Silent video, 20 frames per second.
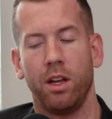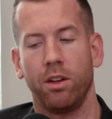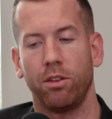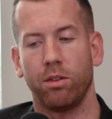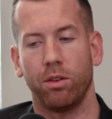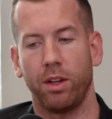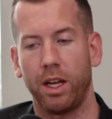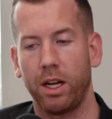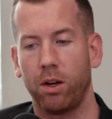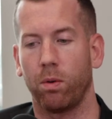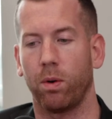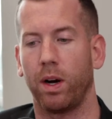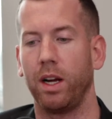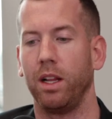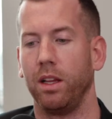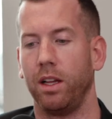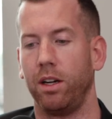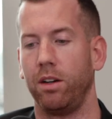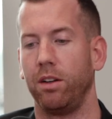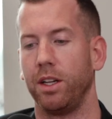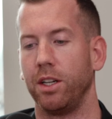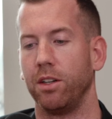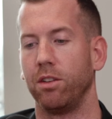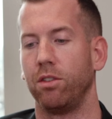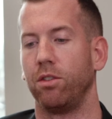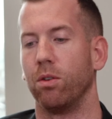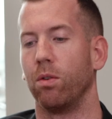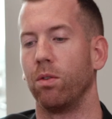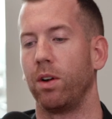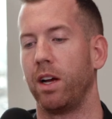so they quite literally
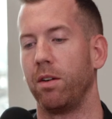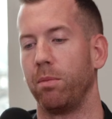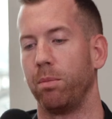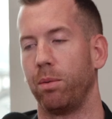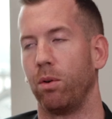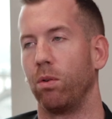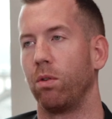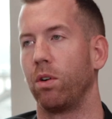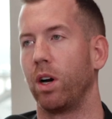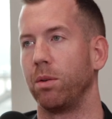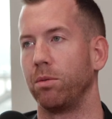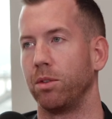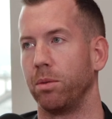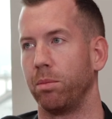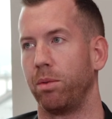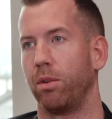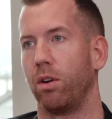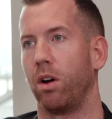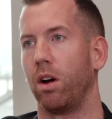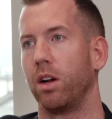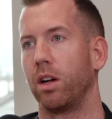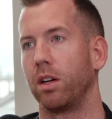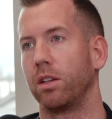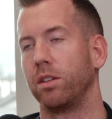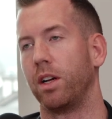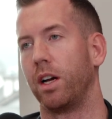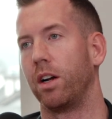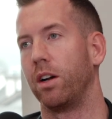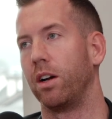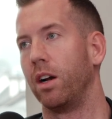just don't have programs and
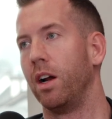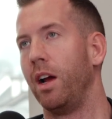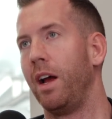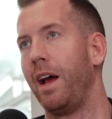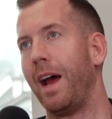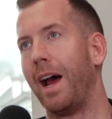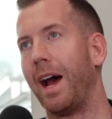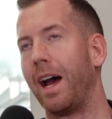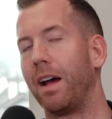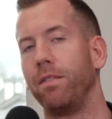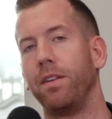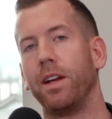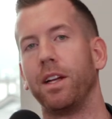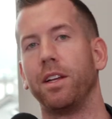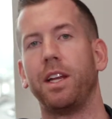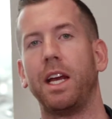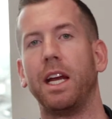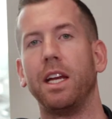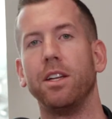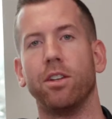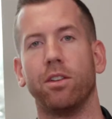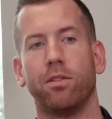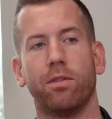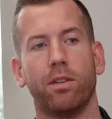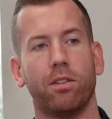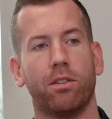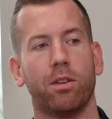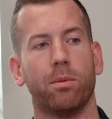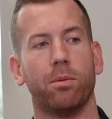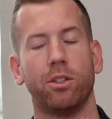products that are advantageous
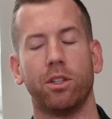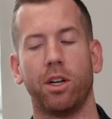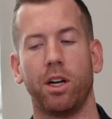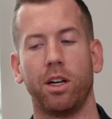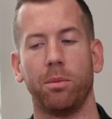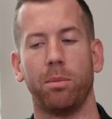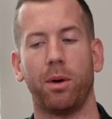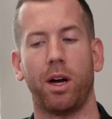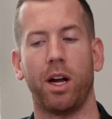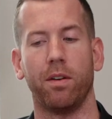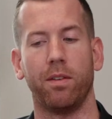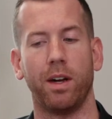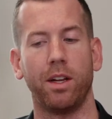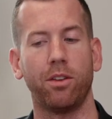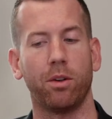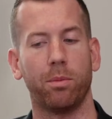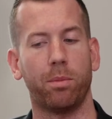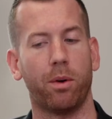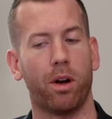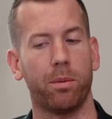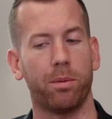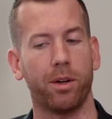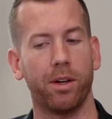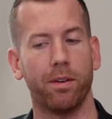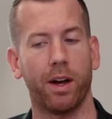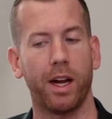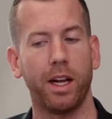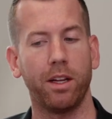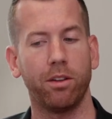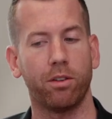for someone trying to buy a rental
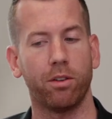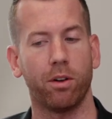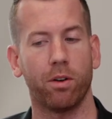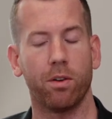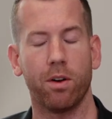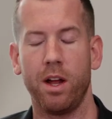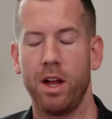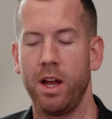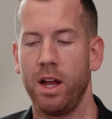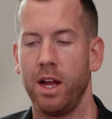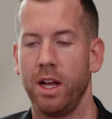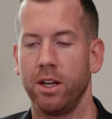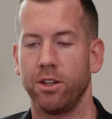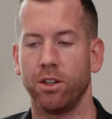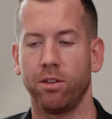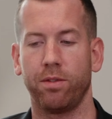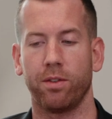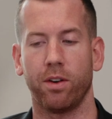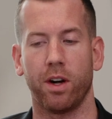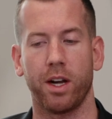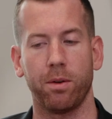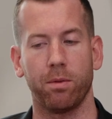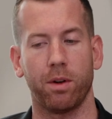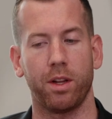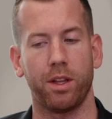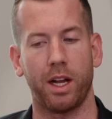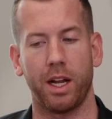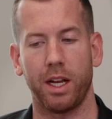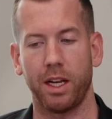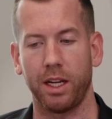property, right? So just for
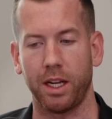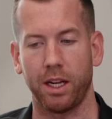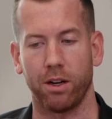anyone that,